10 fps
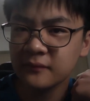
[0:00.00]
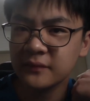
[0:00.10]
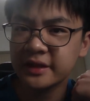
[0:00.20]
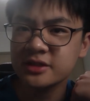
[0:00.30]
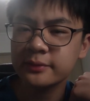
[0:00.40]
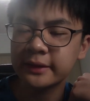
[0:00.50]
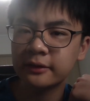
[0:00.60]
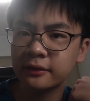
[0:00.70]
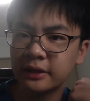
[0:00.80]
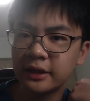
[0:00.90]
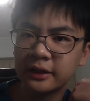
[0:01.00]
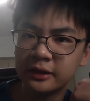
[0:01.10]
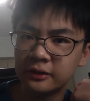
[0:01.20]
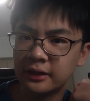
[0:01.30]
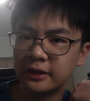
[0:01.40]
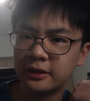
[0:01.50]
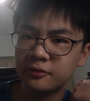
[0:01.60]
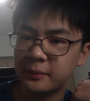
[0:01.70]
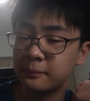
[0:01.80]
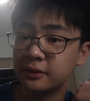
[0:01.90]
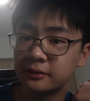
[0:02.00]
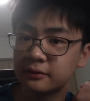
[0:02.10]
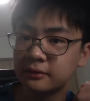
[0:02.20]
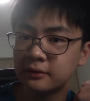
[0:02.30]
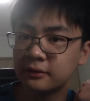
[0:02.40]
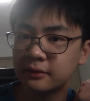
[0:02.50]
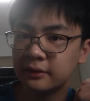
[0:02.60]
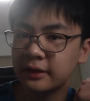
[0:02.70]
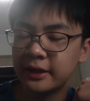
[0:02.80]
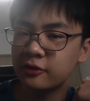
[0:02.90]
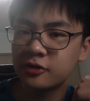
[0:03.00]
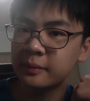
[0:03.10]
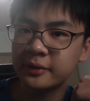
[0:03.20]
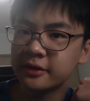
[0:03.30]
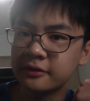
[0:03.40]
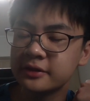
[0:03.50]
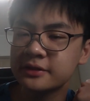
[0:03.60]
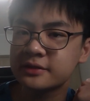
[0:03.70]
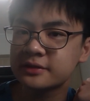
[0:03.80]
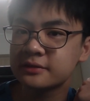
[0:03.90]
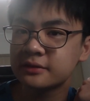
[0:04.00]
That's what I remember. I don't remember the grades.